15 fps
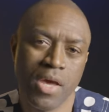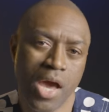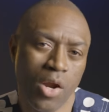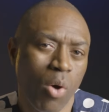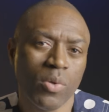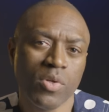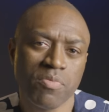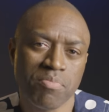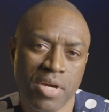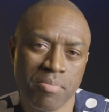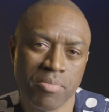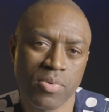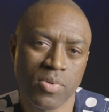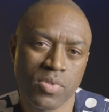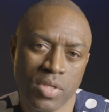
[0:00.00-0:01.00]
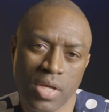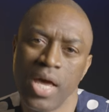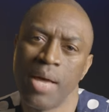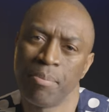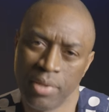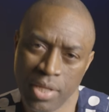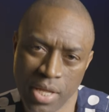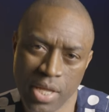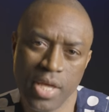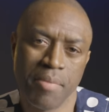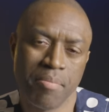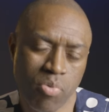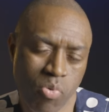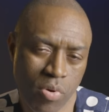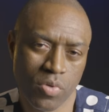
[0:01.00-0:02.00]
And all those members play an
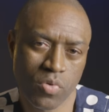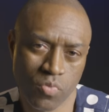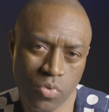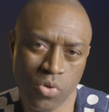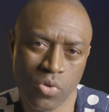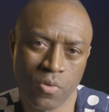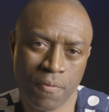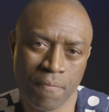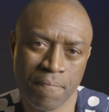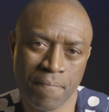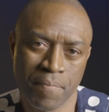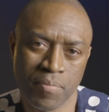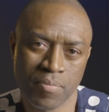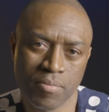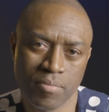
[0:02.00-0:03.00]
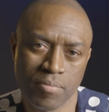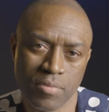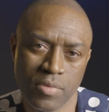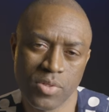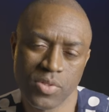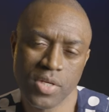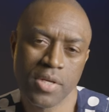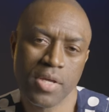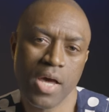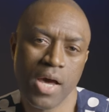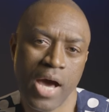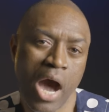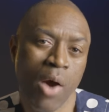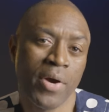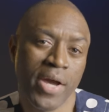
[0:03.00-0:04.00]
important role. You see,
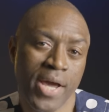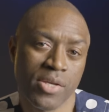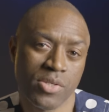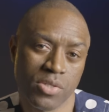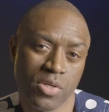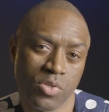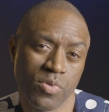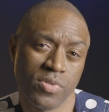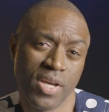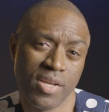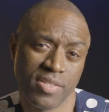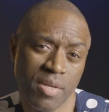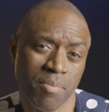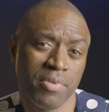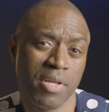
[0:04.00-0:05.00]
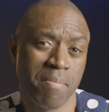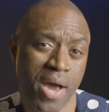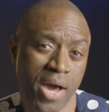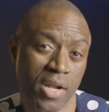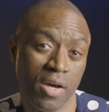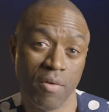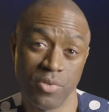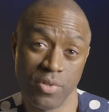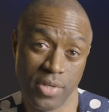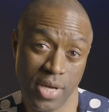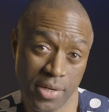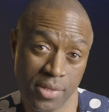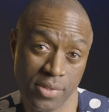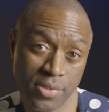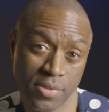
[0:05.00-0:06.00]
our ancestry is not simply a matter of
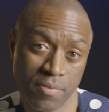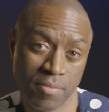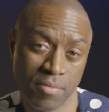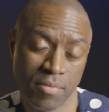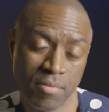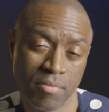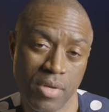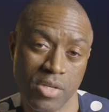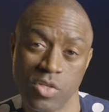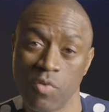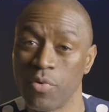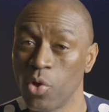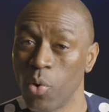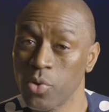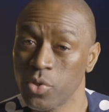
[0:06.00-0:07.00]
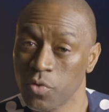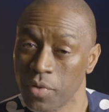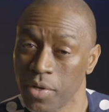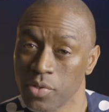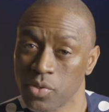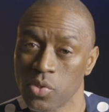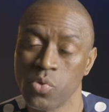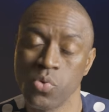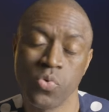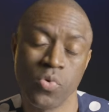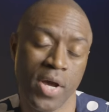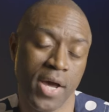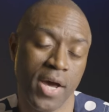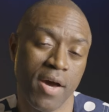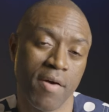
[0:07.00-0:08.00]
genetics. And so for those of us who
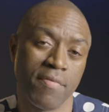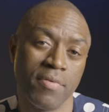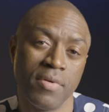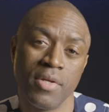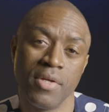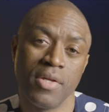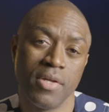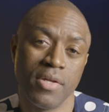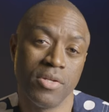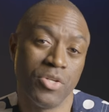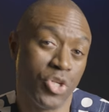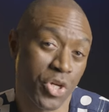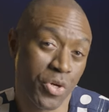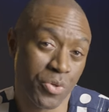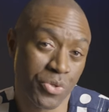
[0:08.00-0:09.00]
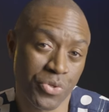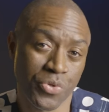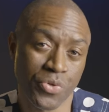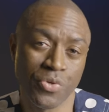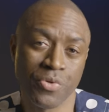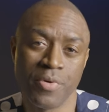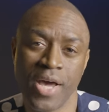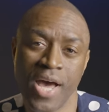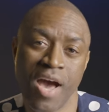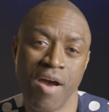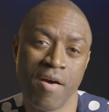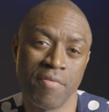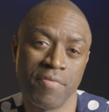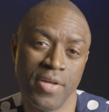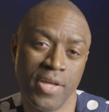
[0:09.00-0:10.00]
have dared to
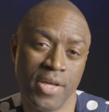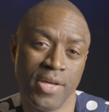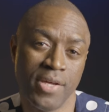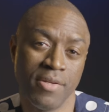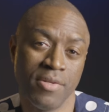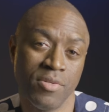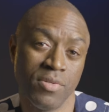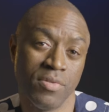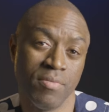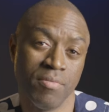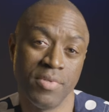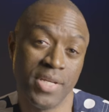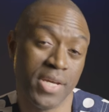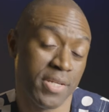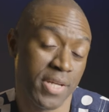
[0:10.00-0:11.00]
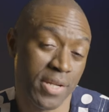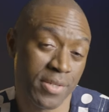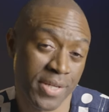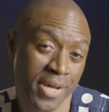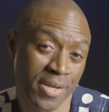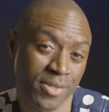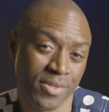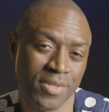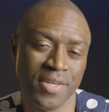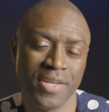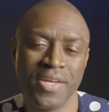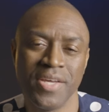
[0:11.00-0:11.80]
have a DNA test